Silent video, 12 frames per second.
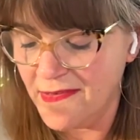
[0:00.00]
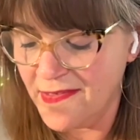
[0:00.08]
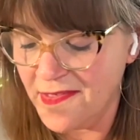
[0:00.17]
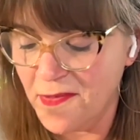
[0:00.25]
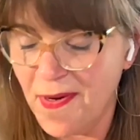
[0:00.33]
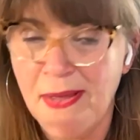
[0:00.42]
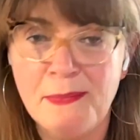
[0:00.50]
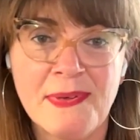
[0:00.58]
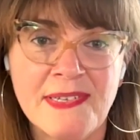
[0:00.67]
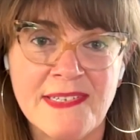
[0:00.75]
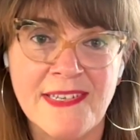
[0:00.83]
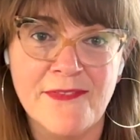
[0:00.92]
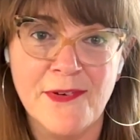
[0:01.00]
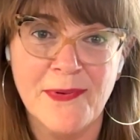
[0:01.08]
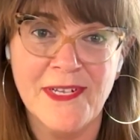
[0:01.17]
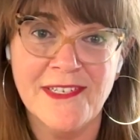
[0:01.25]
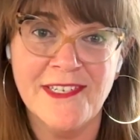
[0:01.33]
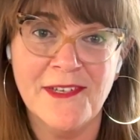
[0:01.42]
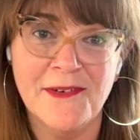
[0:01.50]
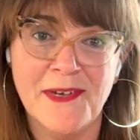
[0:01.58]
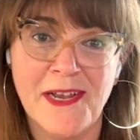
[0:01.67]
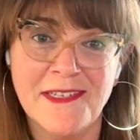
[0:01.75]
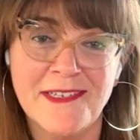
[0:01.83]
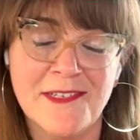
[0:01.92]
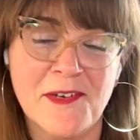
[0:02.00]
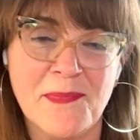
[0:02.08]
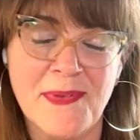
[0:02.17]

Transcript: So I miss everyone, too, and I so